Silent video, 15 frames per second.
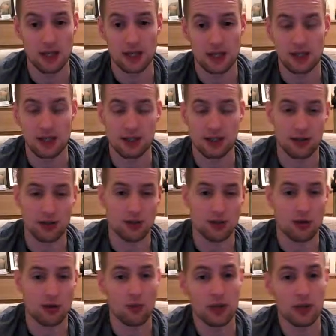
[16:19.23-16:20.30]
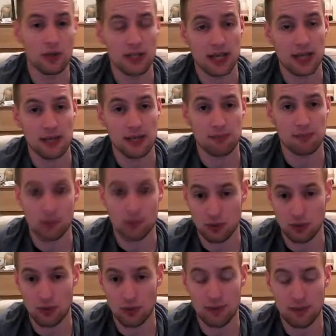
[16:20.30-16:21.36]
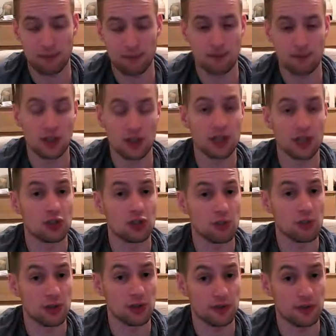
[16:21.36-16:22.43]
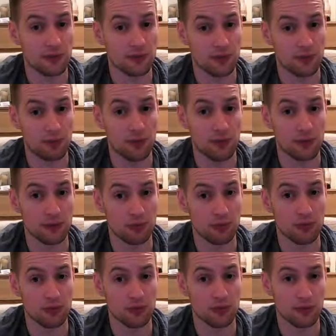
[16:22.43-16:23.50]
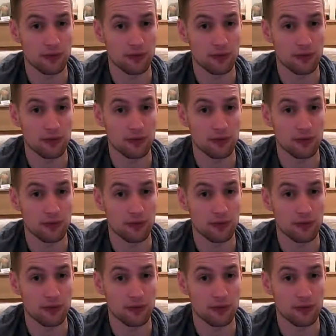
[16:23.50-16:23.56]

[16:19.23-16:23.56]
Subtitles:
So win the game 2-1, you get 2 picks off the board,